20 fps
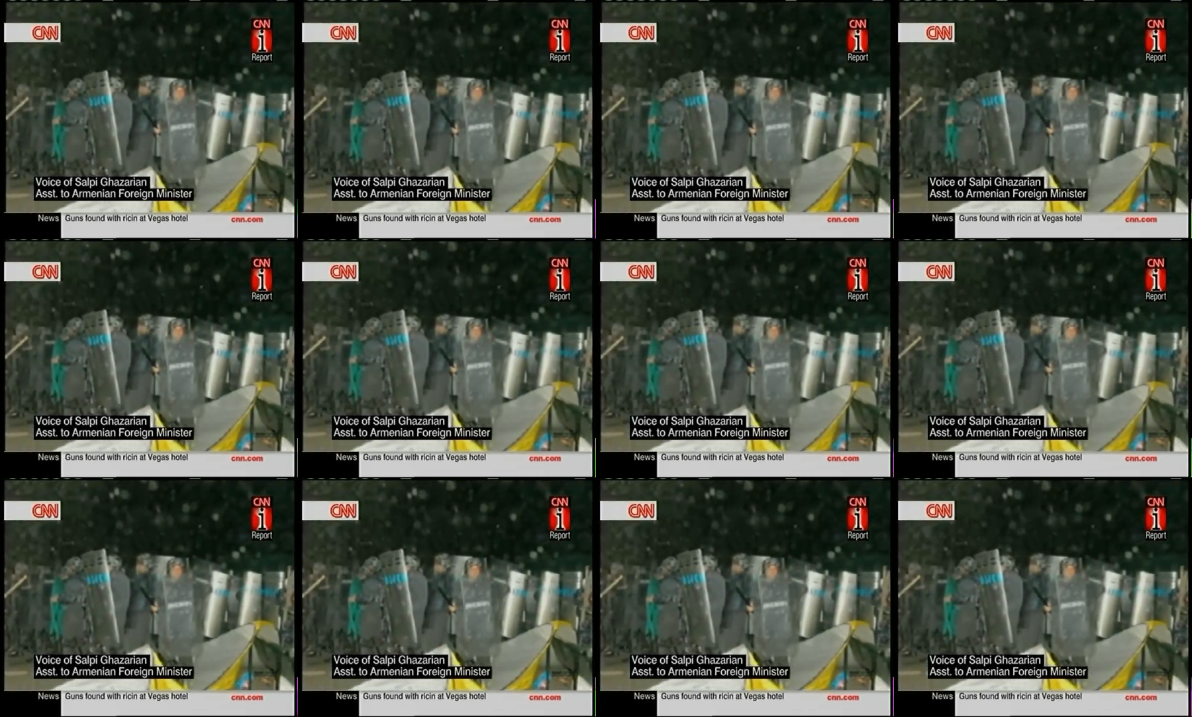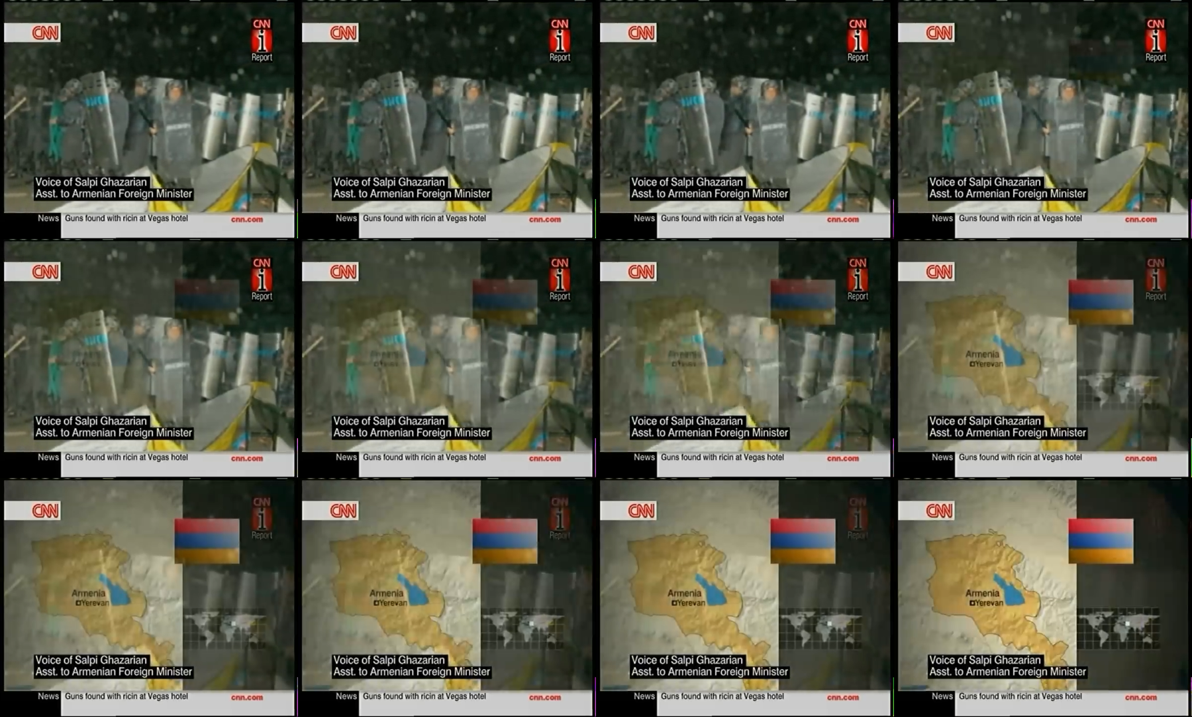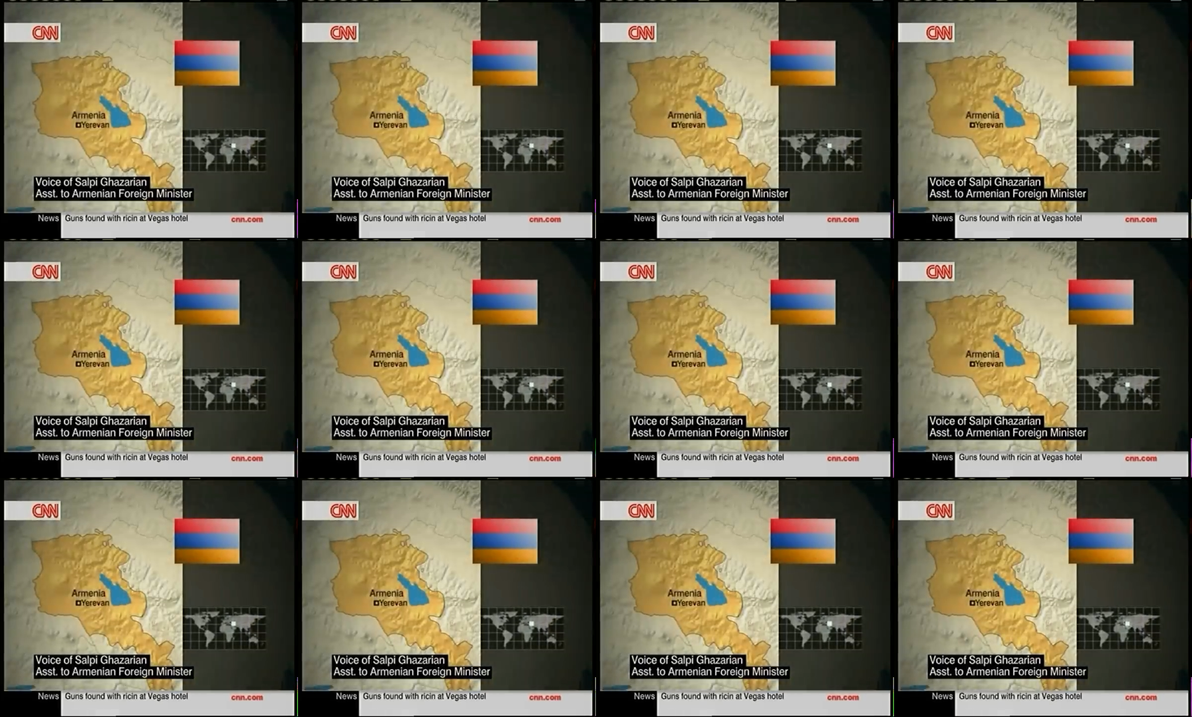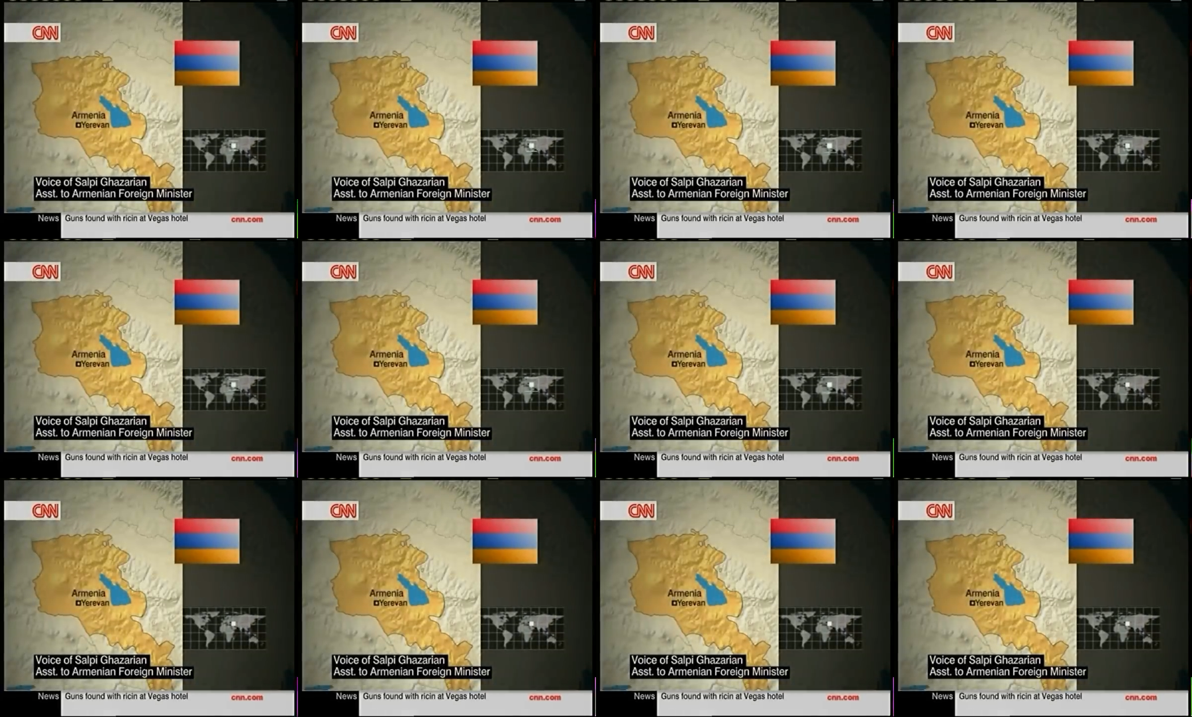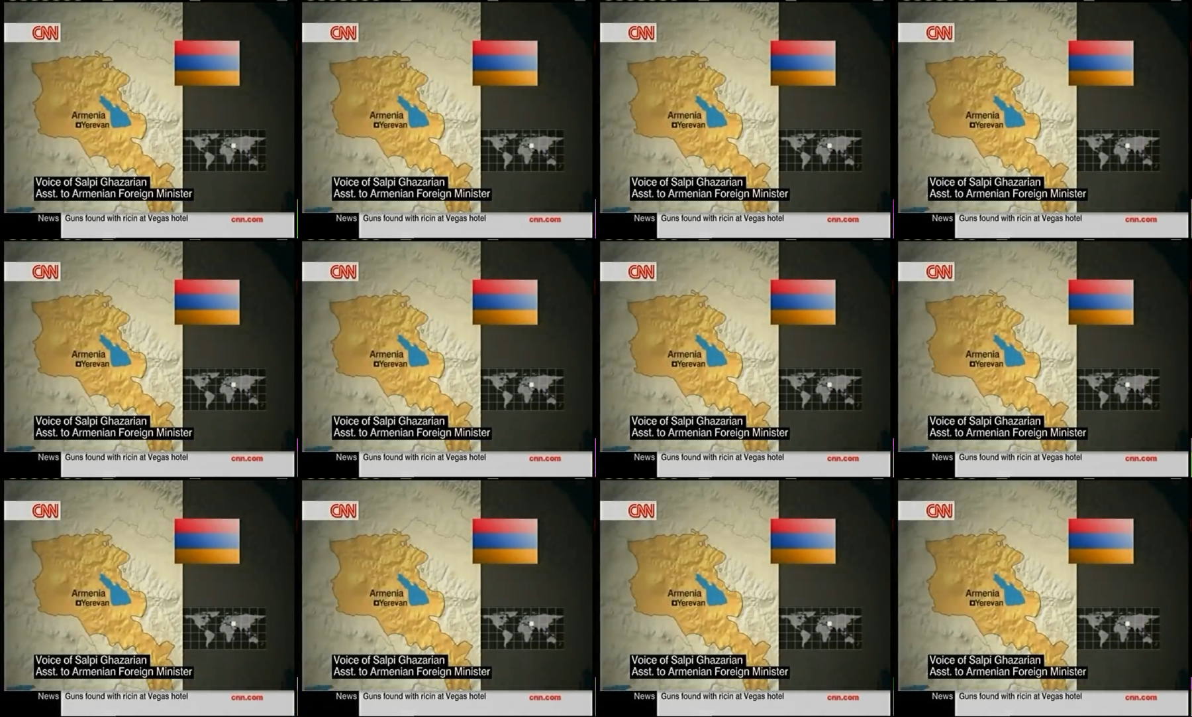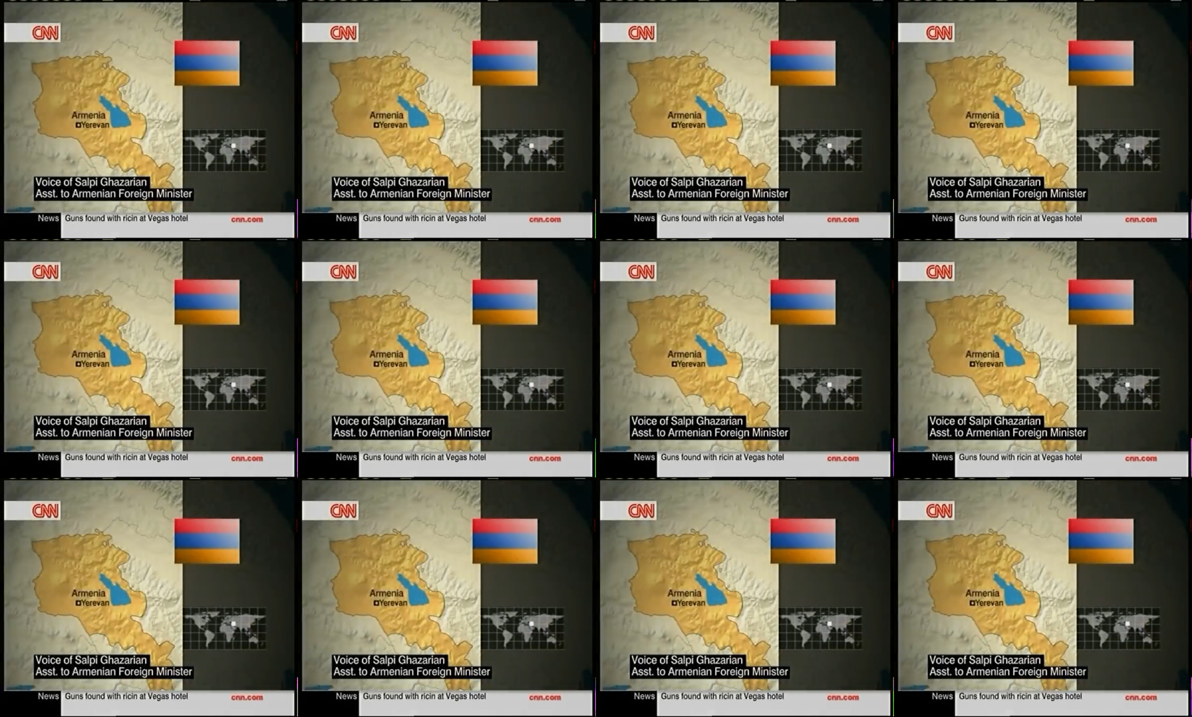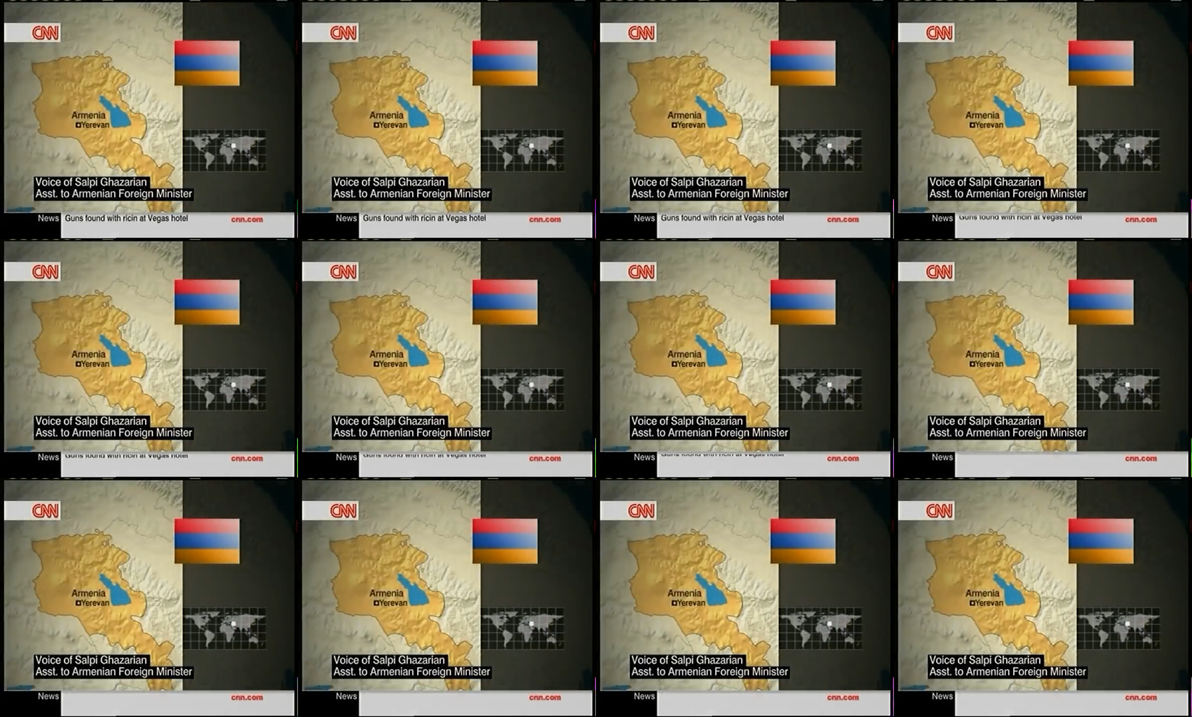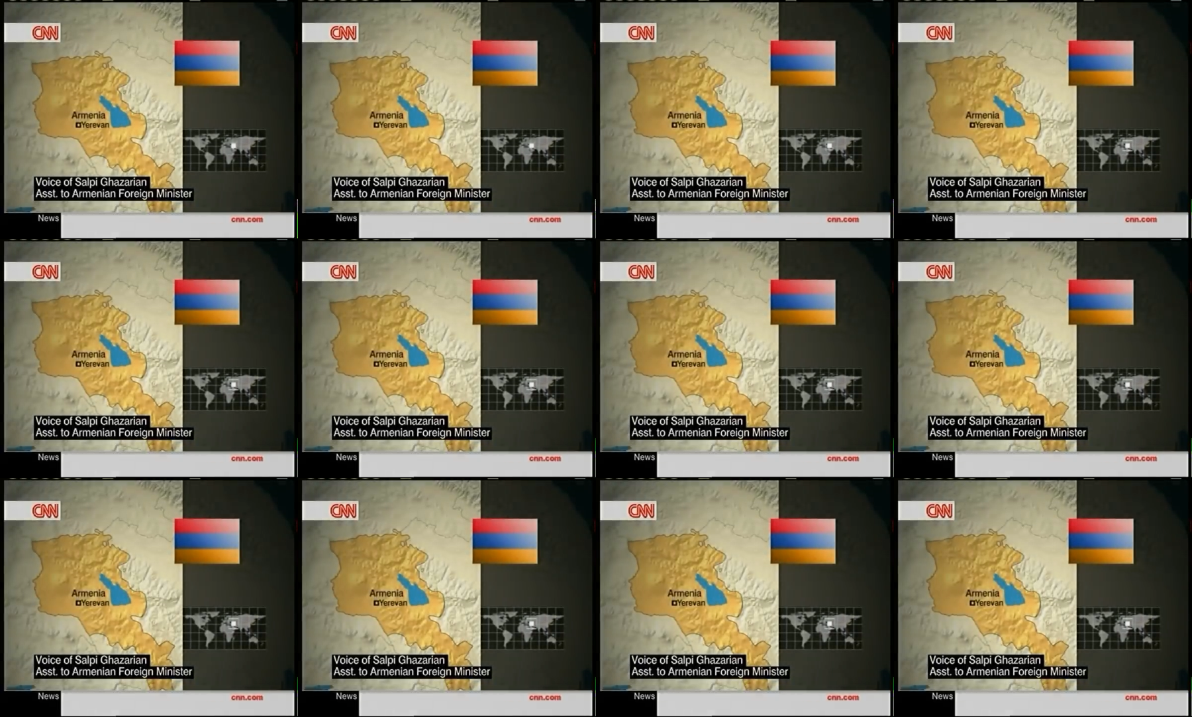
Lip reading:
No face is visible, so there are no lips to read.